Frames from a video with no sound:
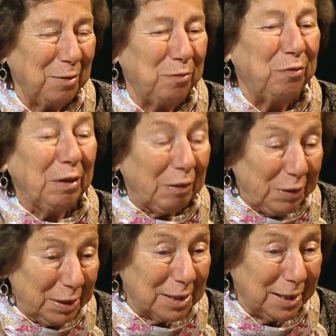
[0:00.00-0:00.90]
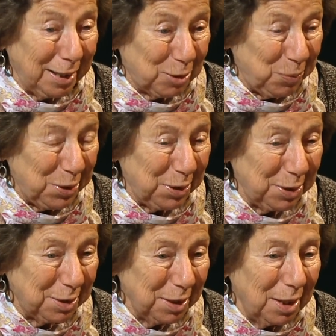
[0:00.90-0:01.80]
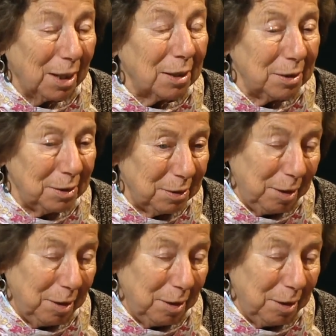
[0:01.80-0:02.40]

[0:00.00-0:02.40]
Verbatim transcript: very intense because the